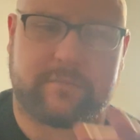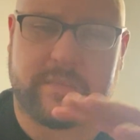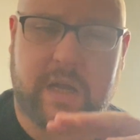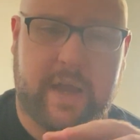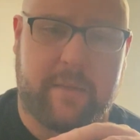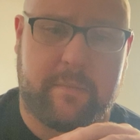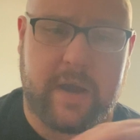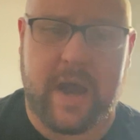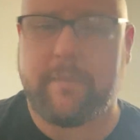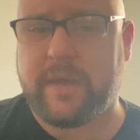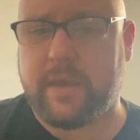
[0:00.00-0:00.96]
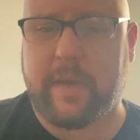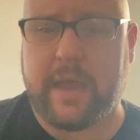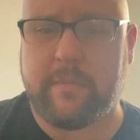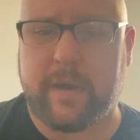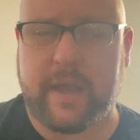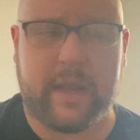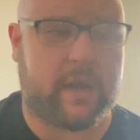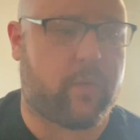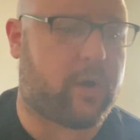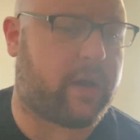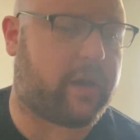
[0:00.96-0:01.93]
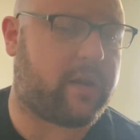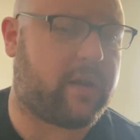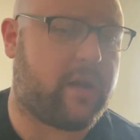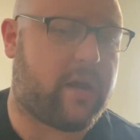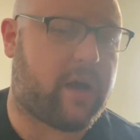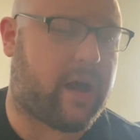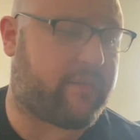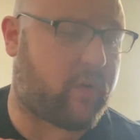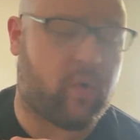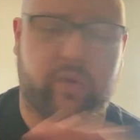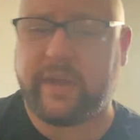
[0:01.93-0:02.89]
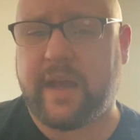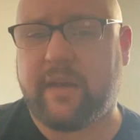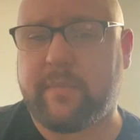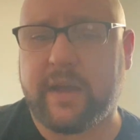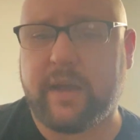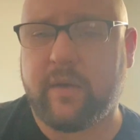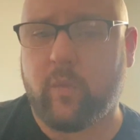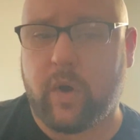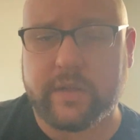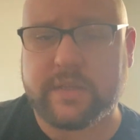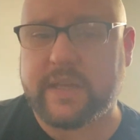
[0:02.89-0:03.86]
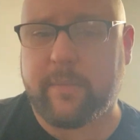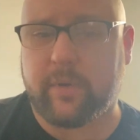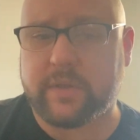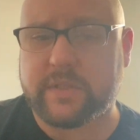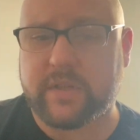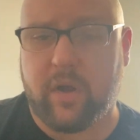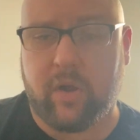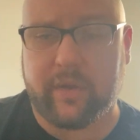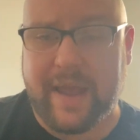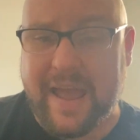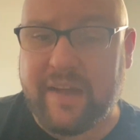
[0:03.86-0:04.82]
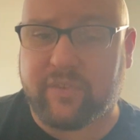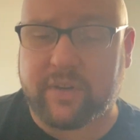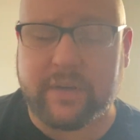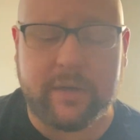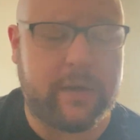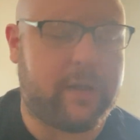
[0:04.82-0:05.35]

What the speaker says: I am not being paid by anyone. I've only had my one saber installed ever.